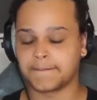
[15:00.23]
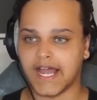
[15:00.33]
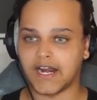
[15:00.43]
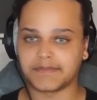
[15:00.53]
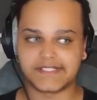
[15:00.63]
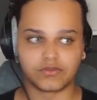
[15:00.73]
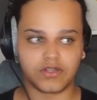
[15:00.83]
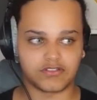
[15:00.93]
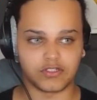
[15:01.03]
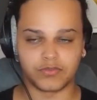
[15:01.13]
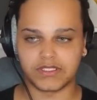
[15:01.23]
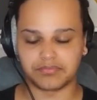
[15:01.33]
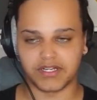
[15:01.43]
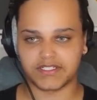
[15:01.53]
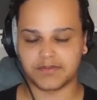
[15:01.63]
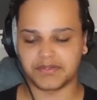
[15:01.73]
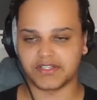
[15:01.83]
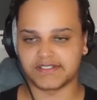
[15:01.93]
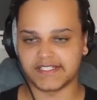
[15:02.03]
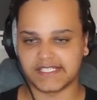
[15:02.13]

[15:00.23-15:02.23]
And I'm still not done with the pressure because this